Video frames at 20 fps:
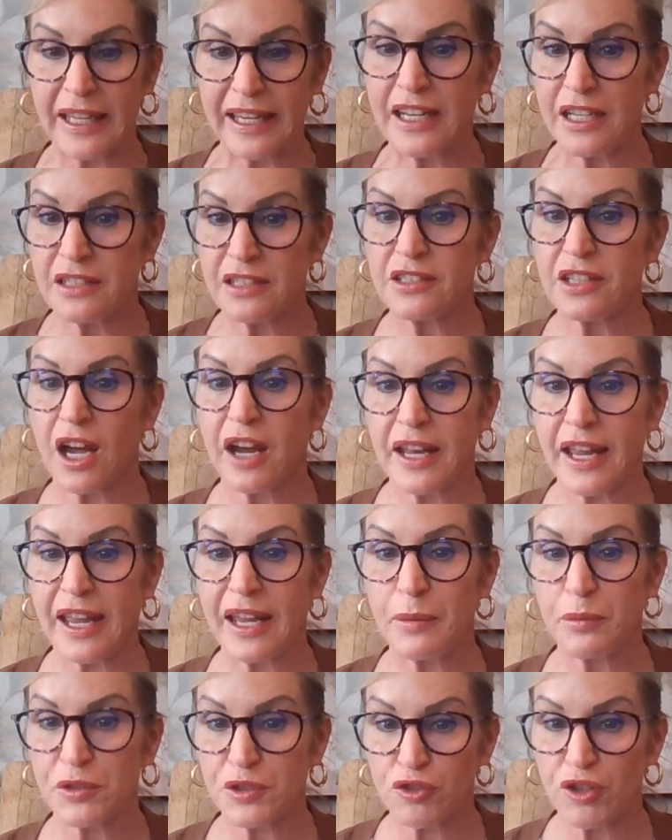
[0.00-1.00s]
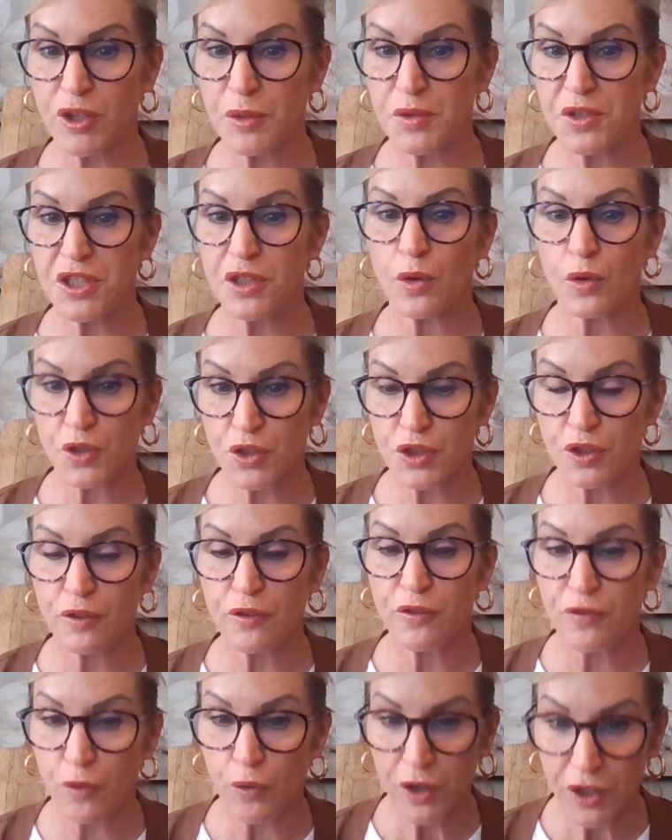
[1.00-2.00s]
lands on a prescription or
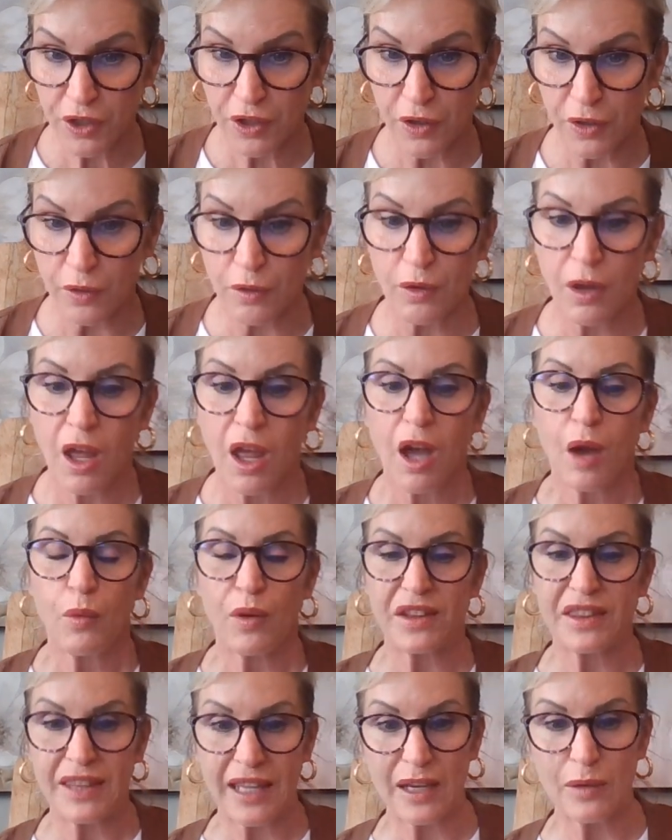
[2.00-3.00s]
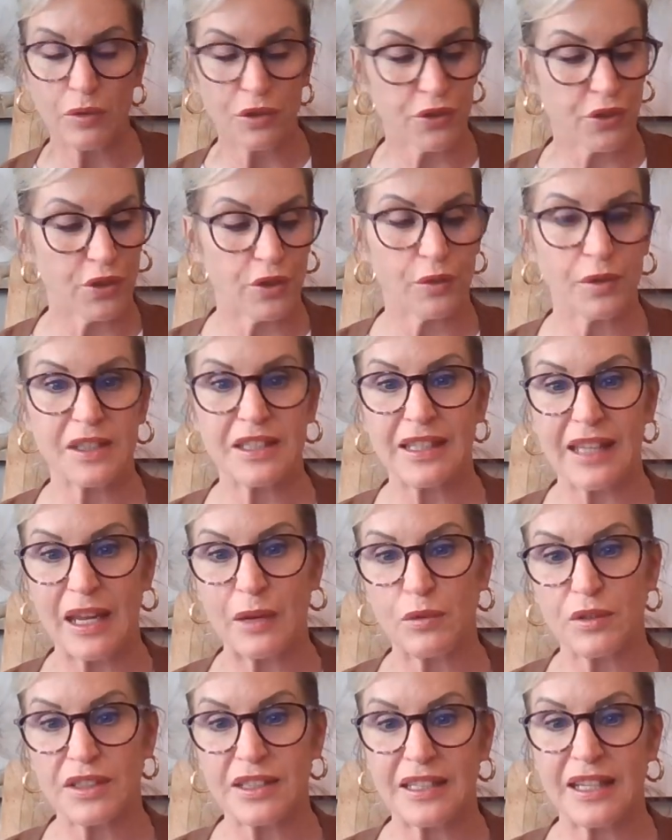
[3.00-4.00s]
two for you, what they will do is
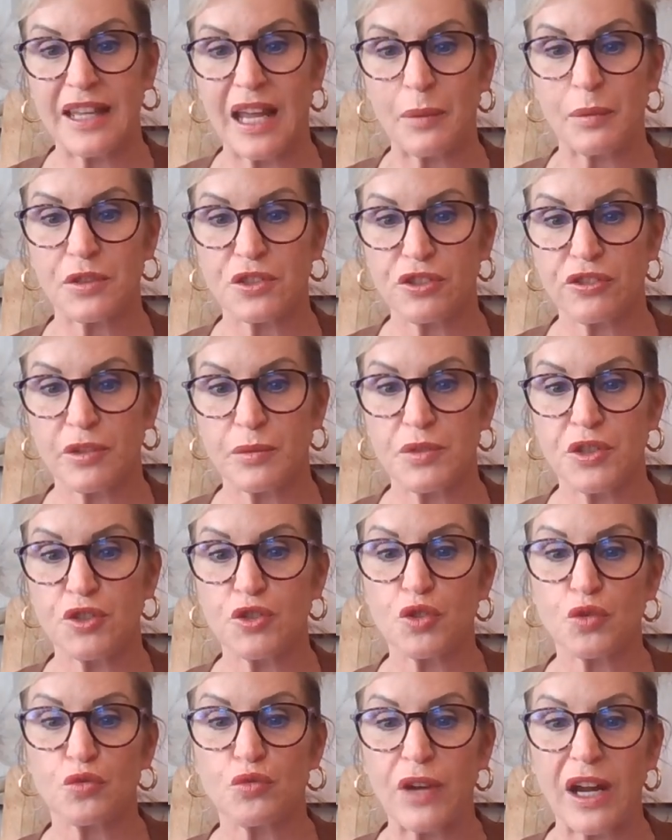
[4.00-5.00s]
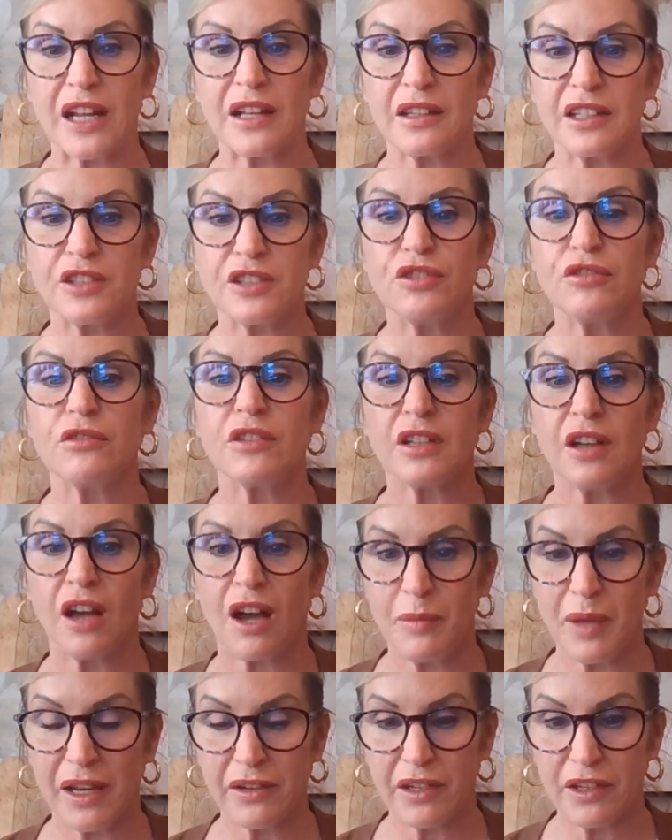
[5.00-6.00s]
they will send that prescription directly to the
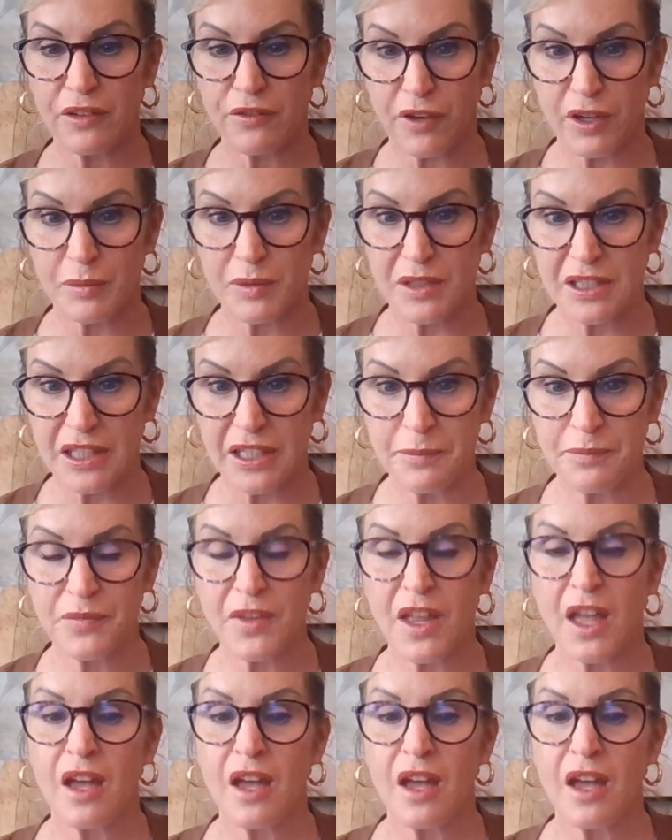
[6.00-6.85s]
compounding pharmacy.